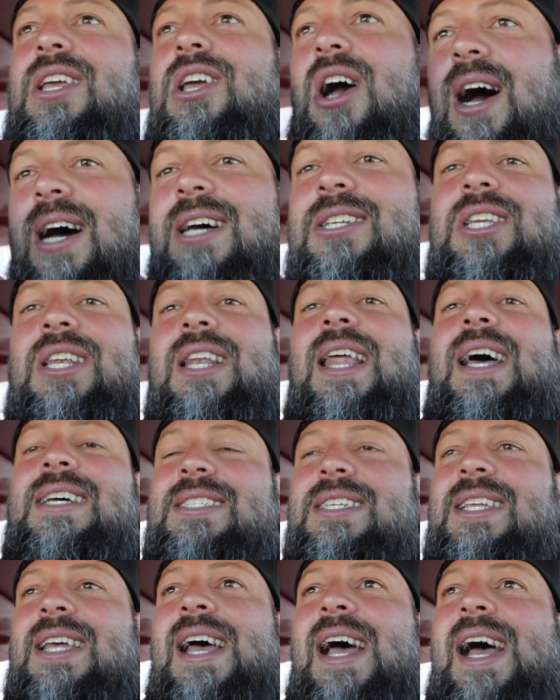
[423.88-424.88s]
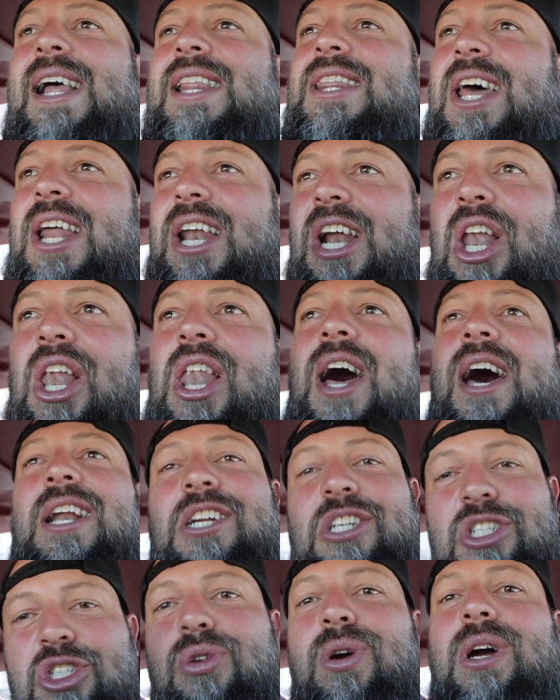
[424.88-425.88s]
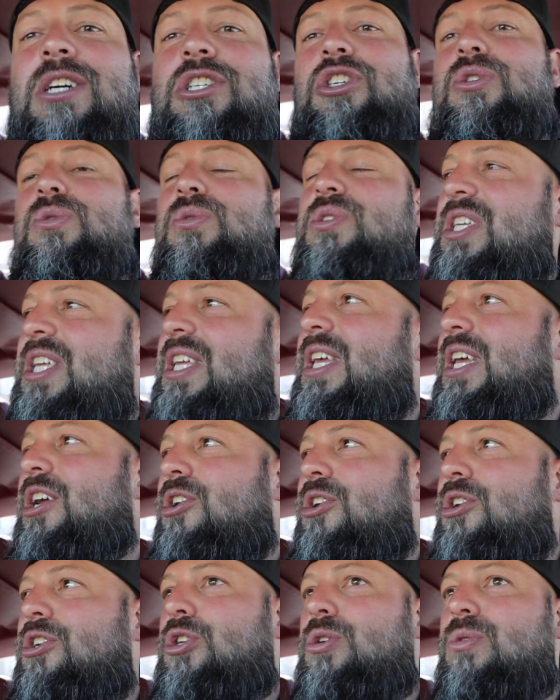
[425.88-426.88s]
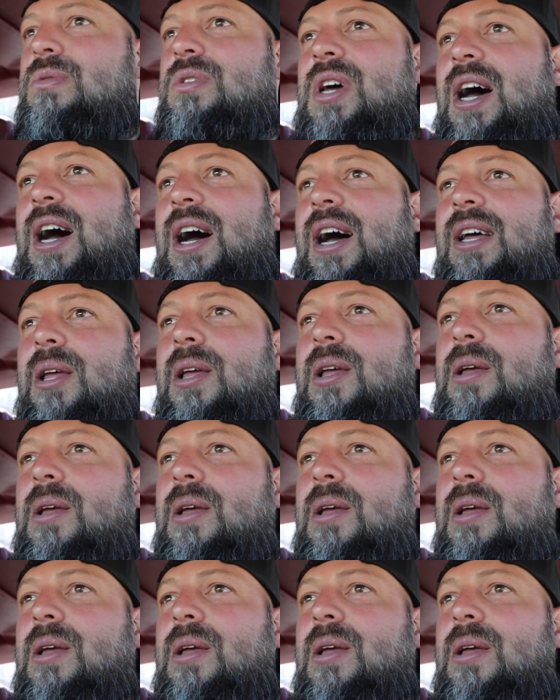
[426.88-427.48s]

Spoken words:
costs less than a lot of trucks you see here in Utah.